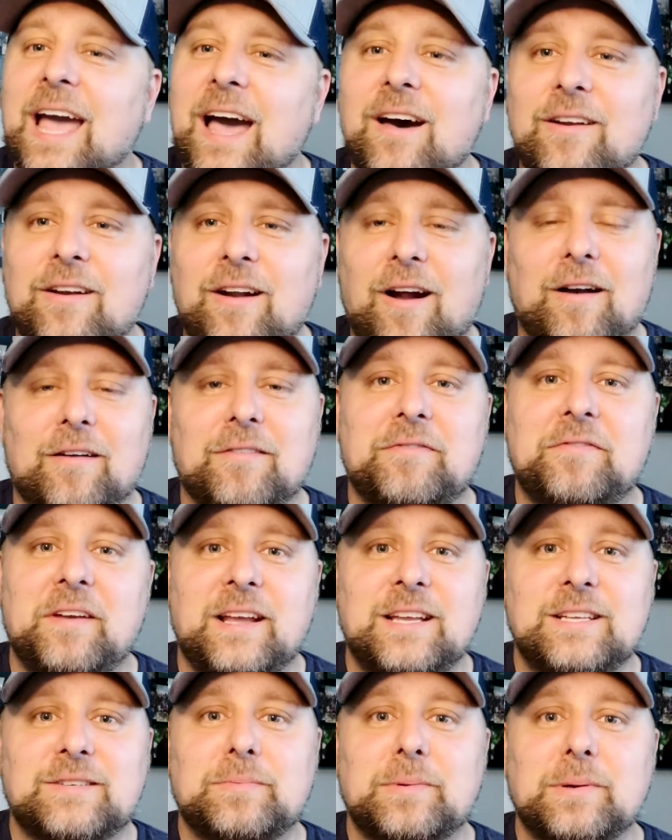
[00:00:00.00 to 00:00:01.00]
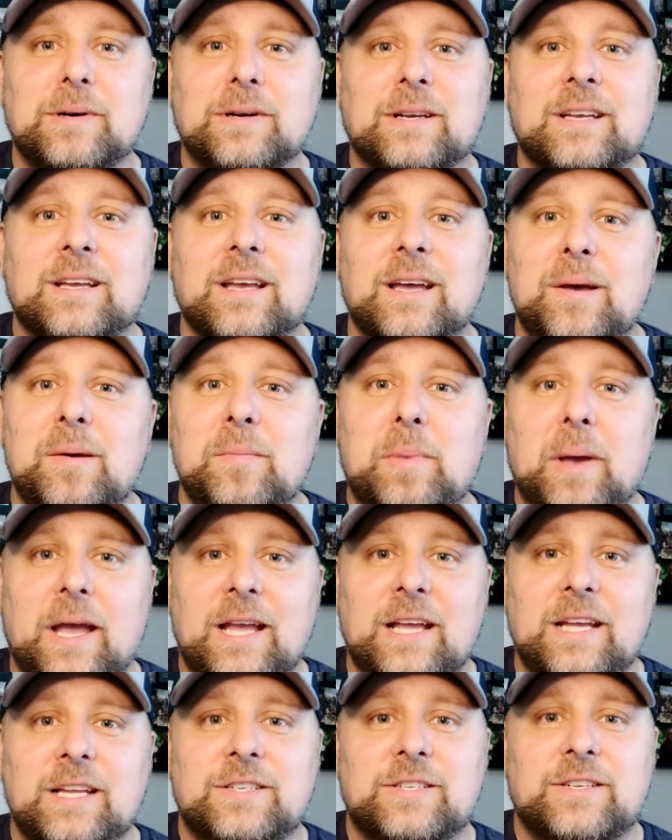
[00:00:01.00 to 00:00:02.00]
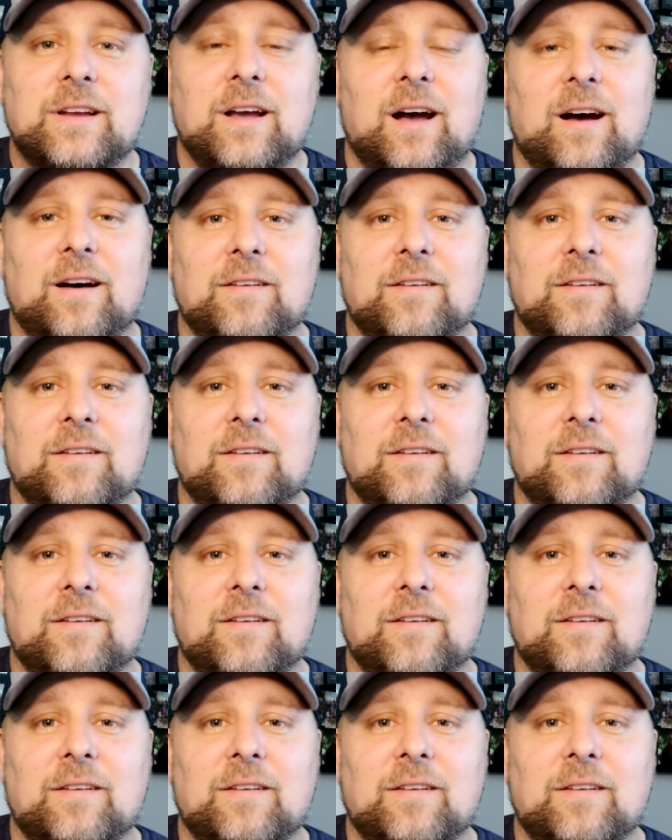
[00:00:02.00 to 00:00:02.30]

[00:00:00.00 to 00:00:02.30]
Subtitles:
out our Facebook page,